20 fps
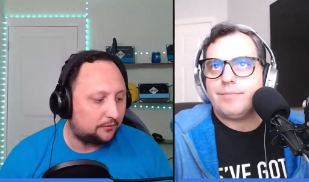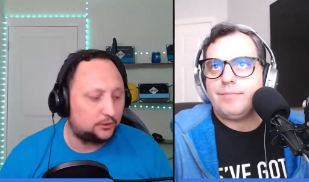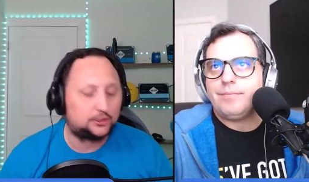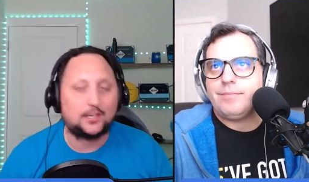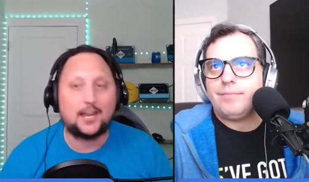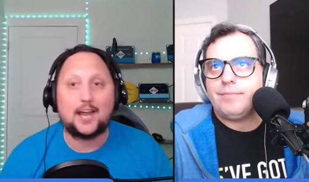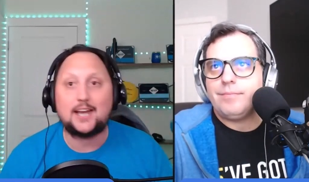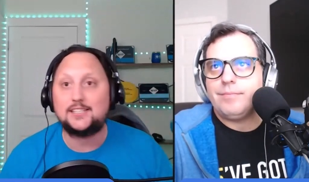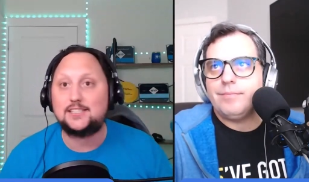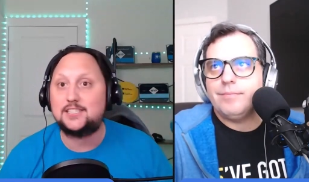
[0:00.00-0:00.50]

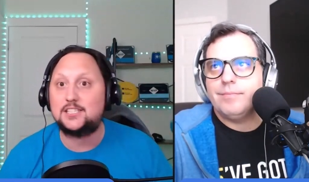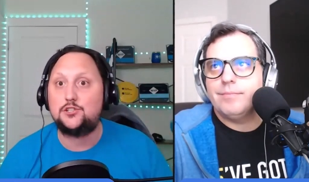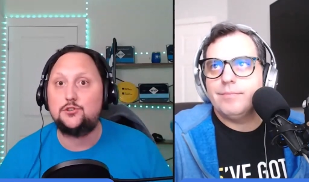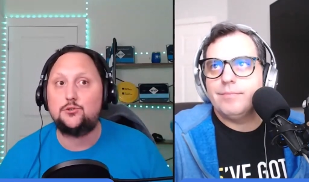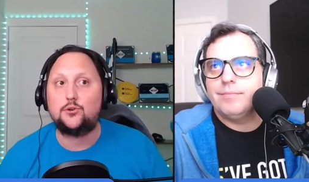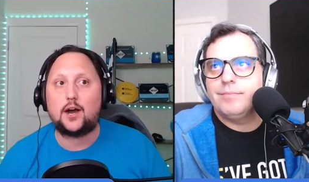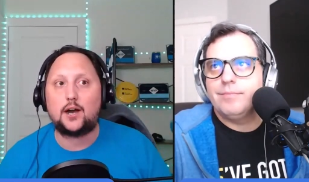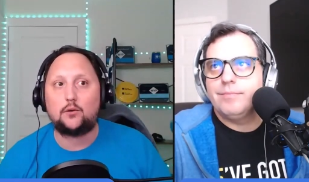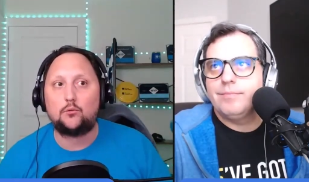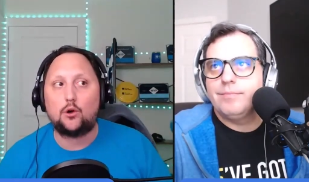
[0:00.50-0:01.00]

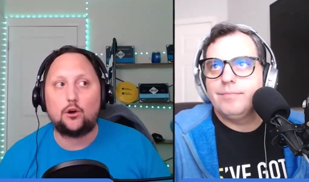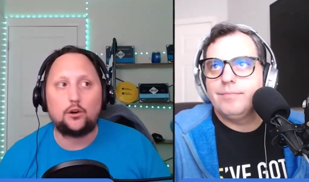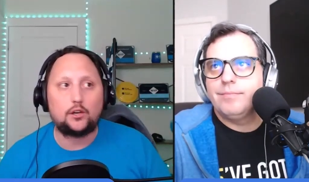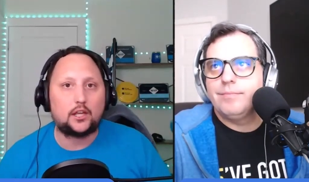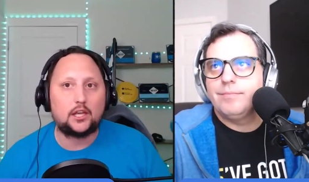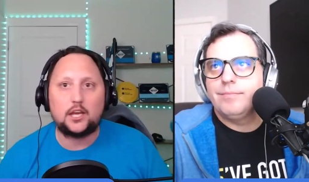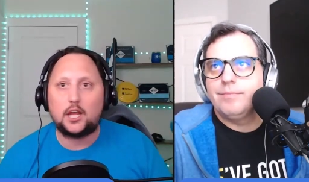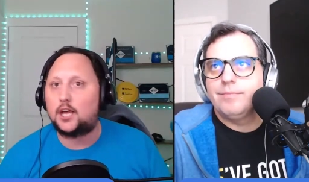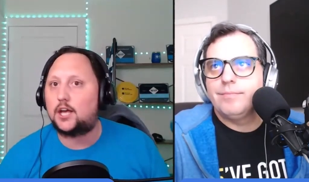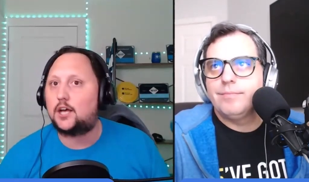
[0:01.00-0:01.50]
Speaker 1: functionalities you are
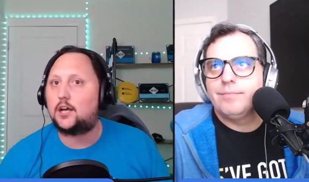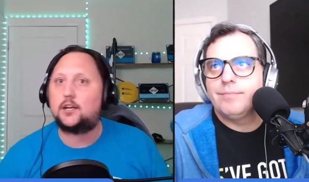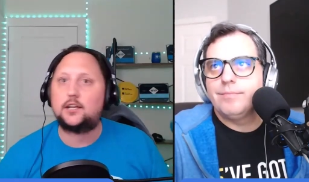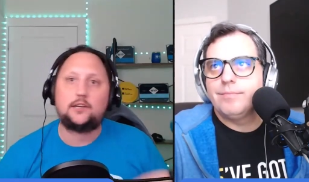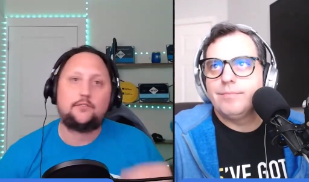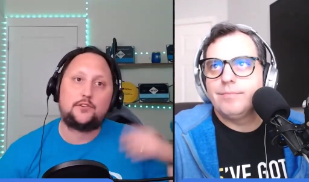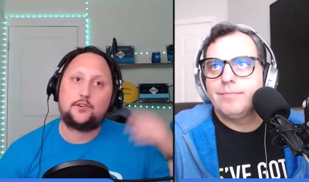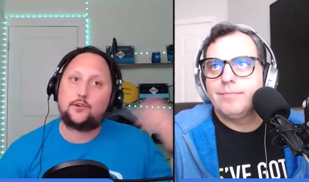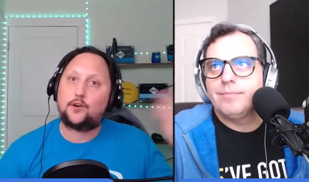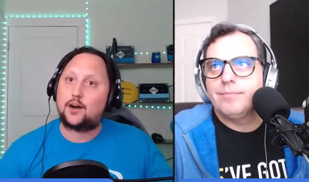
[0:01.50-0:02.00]
working
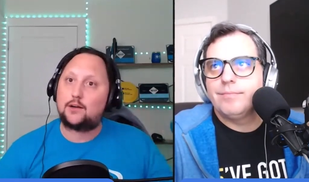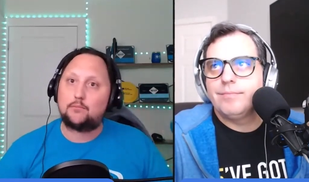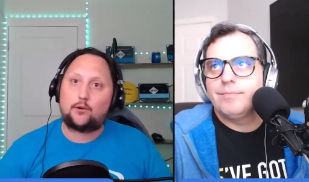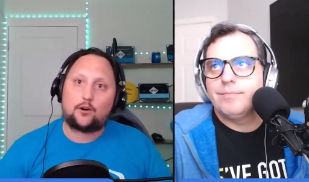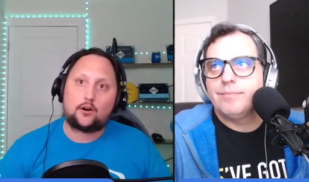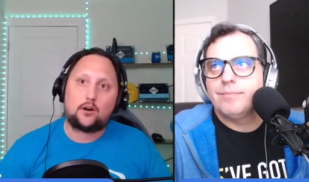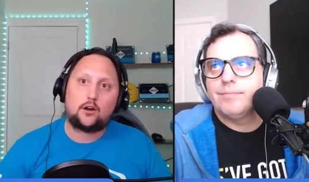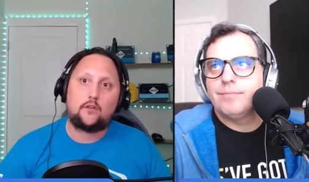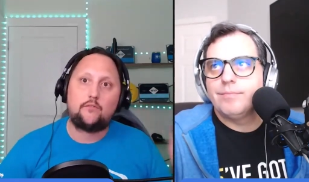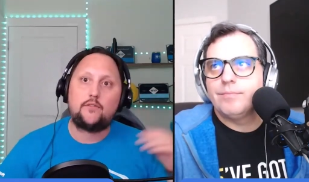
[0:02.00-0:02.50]
on. If you are
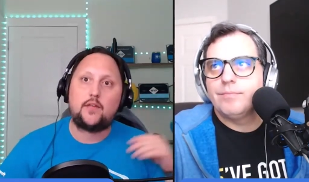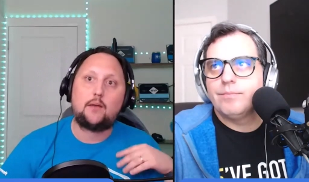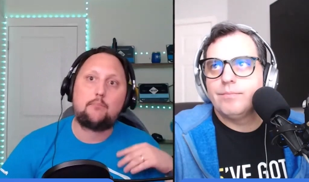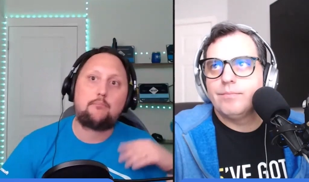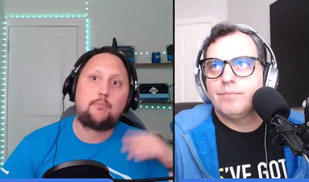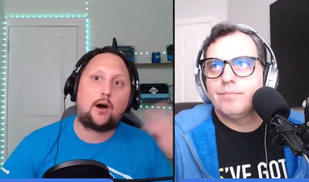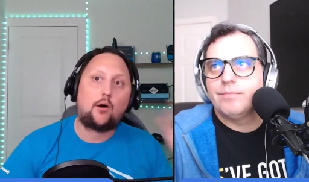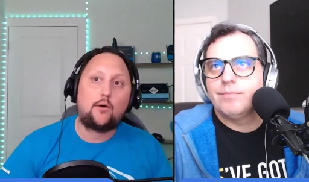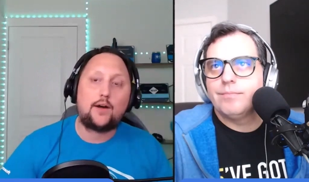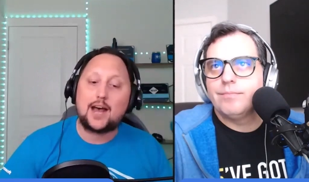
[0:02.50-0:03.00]
more on
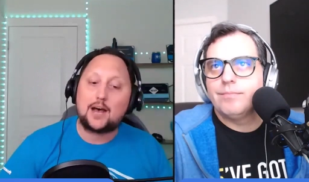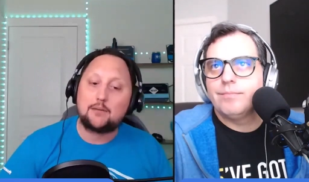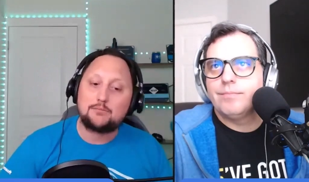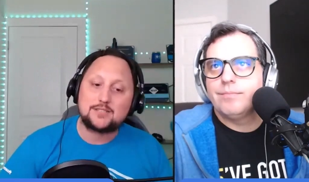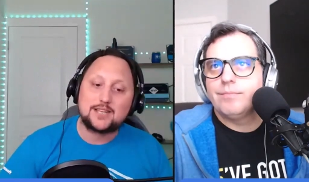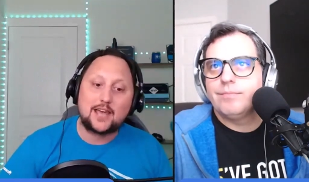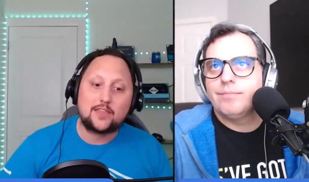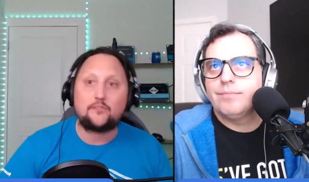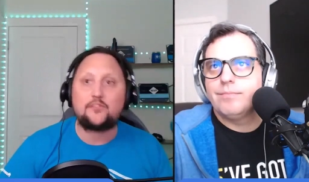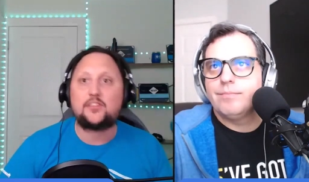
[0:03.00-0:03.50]
the Power
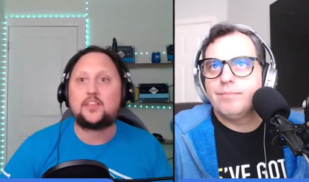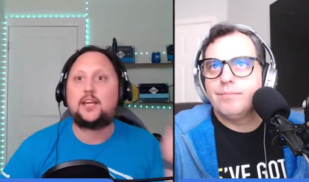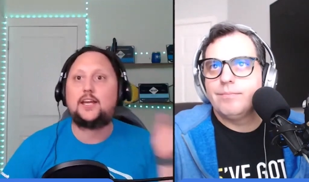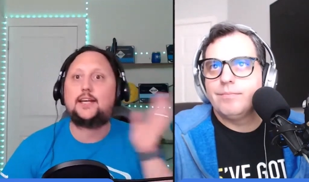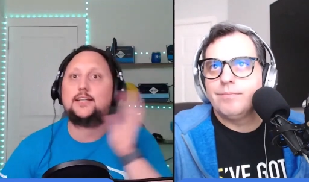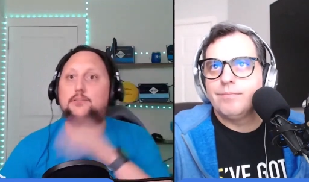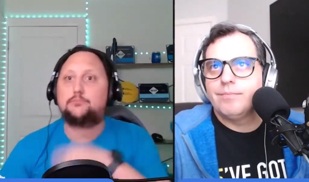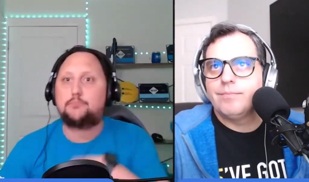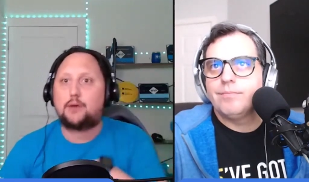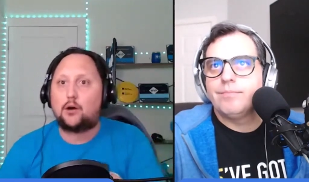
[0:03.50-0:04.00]
App side of
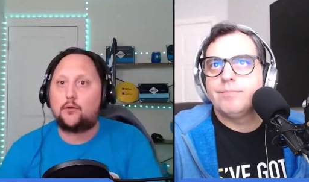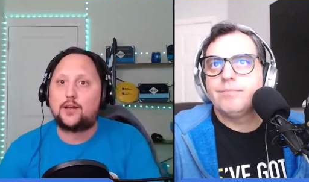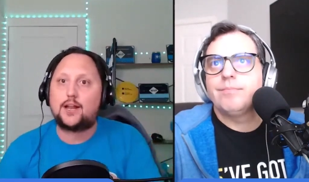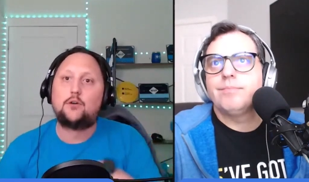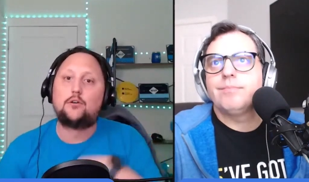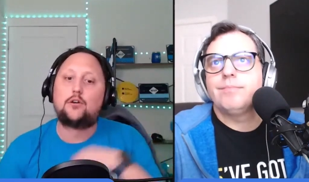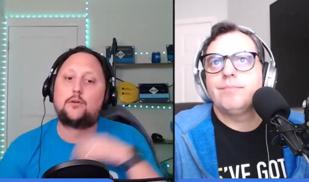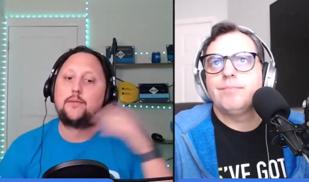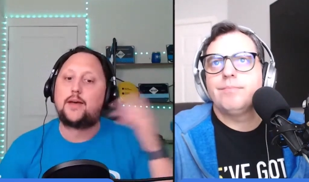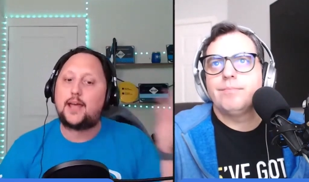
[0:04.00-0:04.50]
things, Power
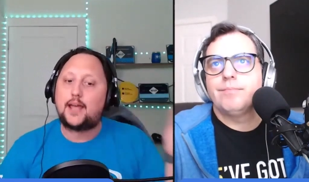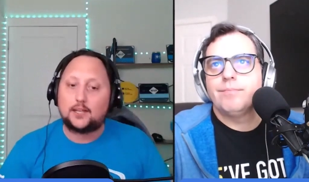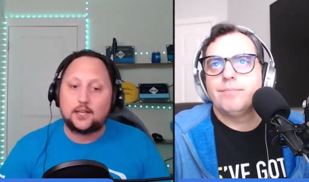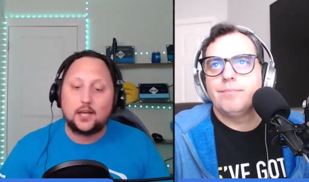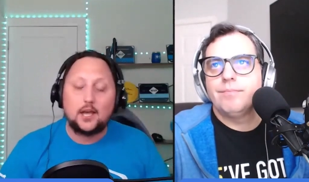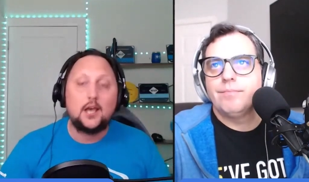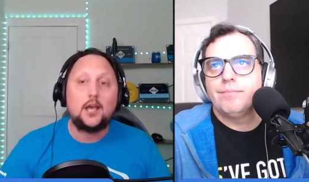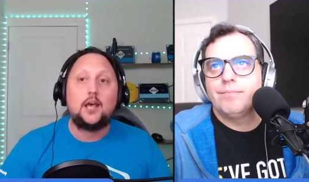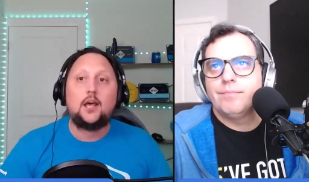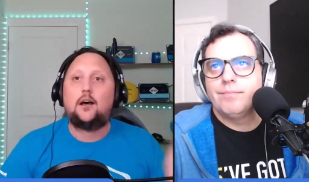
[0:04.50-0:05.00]

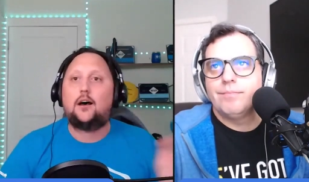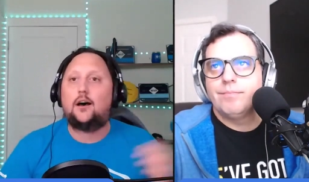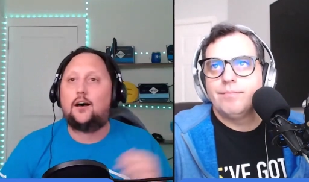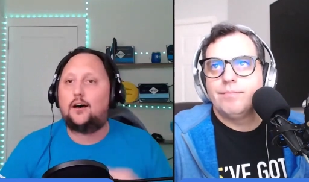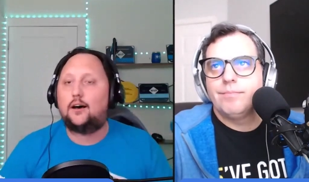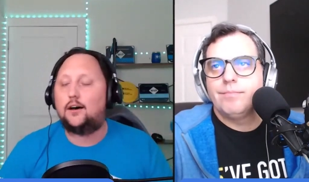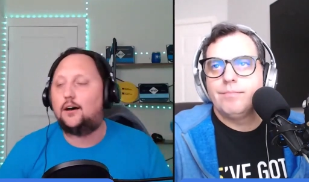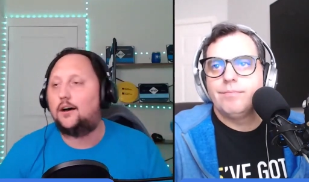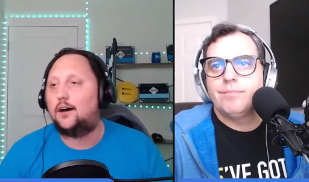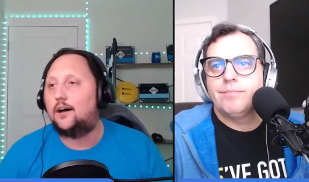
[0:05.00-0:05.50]
Automate,
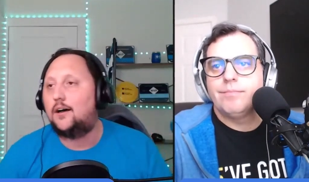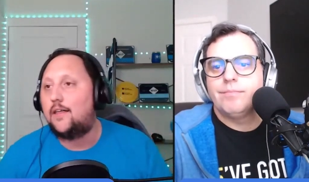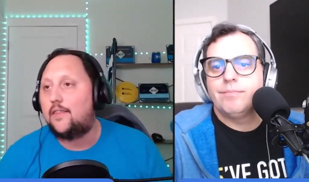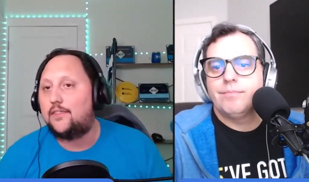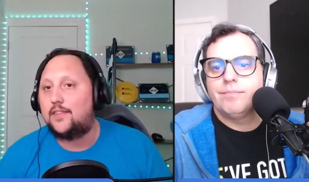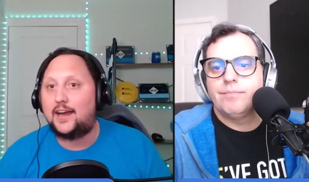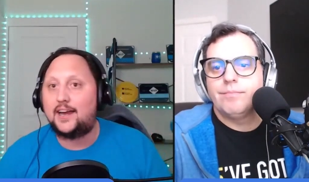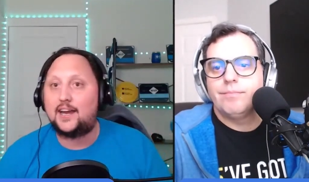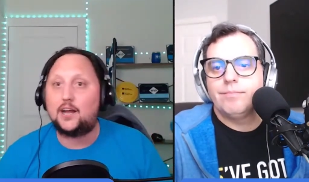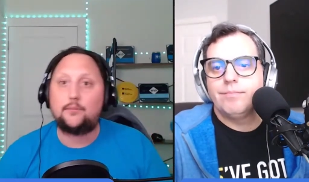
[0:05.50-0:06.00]
uh,
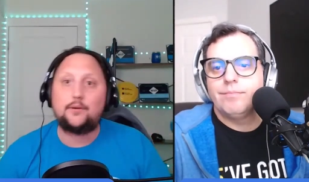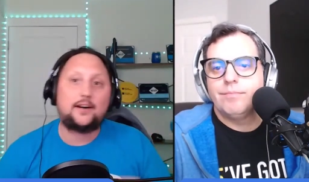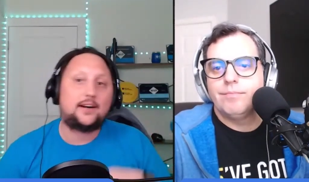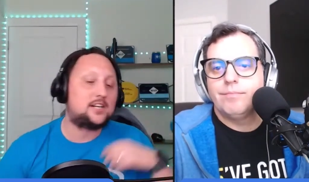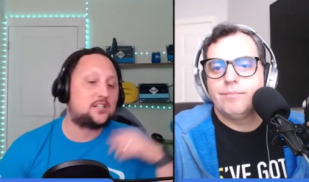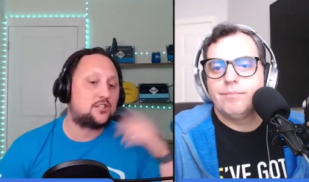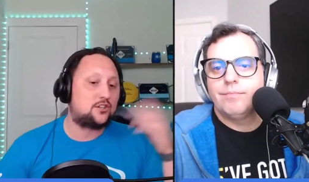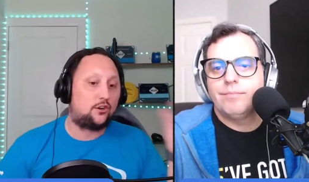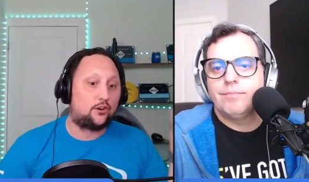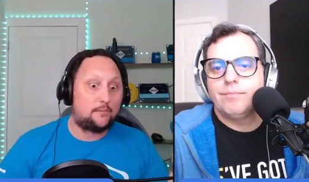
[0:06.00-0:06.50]

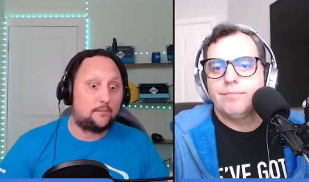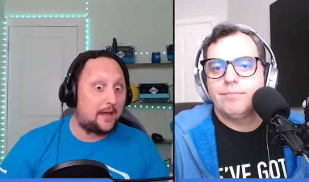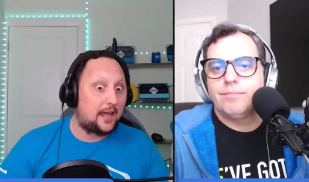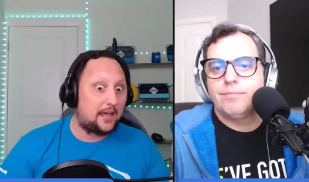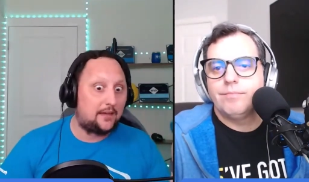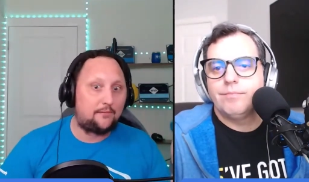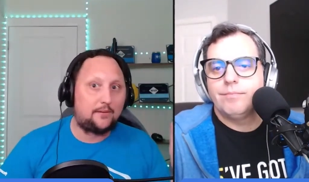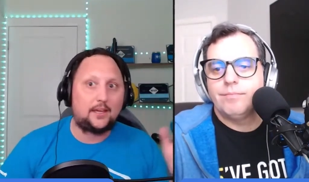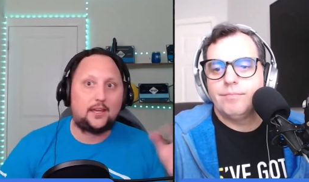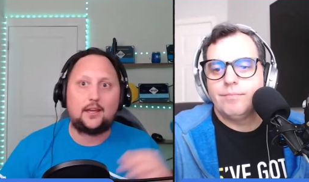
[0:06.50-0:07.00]
Dataverse, or
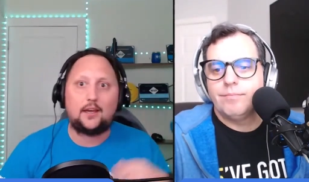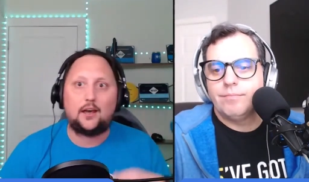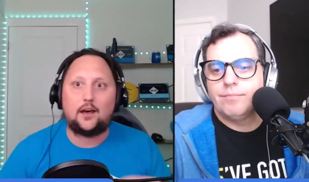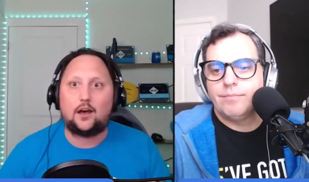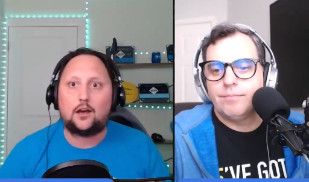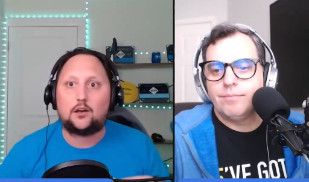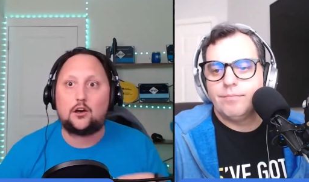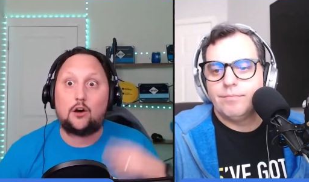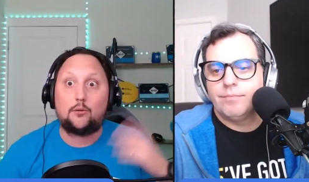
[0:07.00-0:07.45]
maybe uh,